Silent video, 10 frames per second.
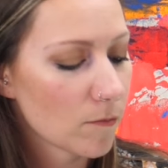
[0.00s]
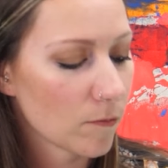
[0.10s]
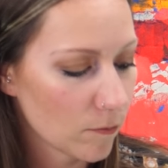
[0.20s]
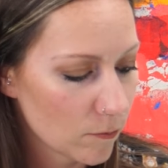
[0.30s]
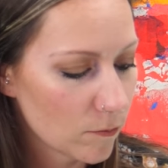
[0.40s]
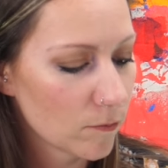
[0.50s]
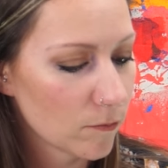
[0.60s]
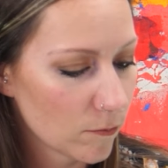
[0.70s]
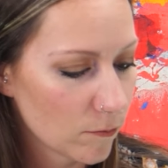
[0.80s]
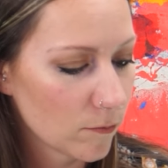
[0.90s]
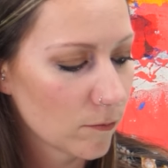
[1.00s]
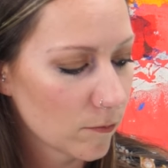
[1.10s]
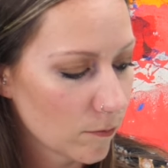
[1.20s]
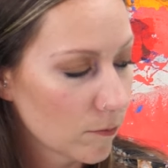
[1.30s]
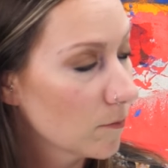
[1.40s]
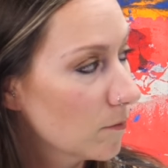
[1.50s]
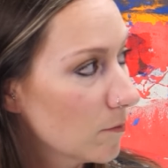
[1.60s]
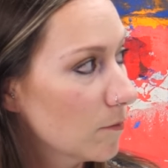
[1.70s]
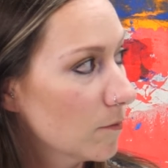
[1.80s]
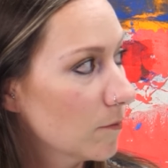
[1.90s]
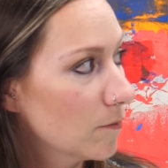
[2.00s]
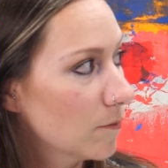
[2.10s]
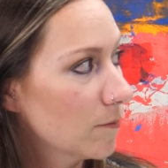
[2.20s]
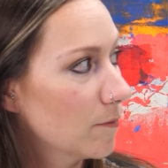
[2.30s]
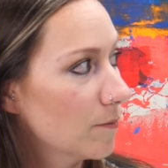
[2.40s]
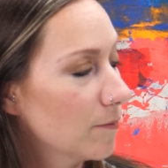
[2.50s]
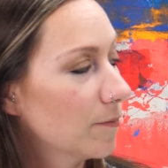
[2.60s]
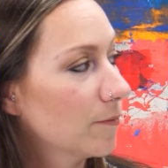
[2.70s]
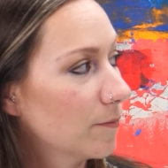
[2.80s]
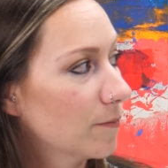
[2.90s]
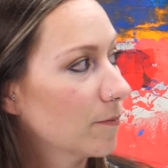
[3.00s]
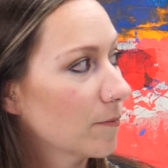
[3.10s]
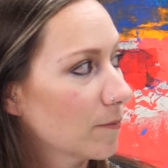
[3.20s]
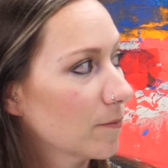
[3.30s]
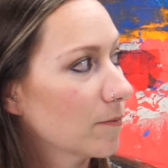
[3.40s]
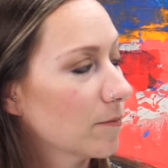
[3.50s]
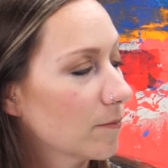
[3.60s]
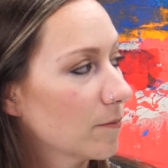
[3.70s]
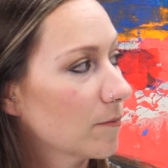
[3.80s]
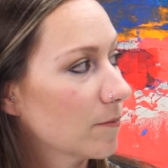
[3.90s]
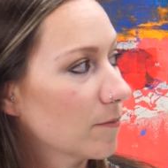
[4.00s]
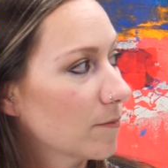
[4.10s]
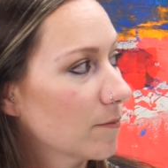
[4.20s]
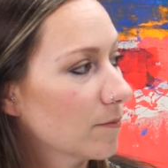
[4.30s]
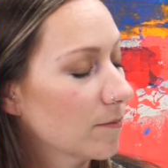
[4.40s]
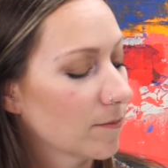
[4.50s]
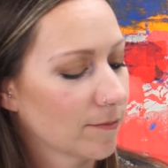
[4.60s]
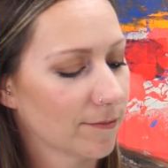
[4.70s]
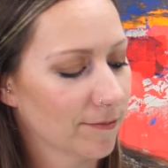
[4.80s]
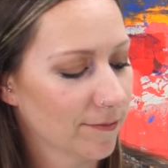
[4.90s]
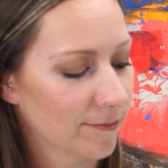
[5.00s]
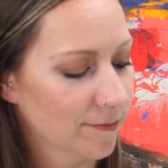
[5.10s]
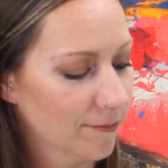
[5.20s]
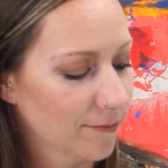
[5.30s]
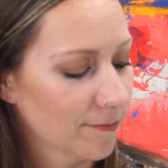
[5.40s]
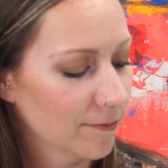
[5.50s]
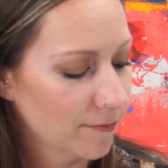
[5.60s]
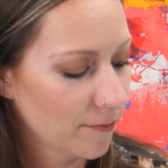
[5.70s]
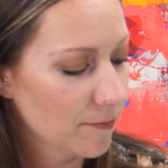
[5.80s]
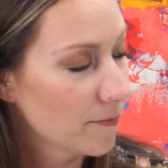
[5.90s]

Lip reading: [no speech]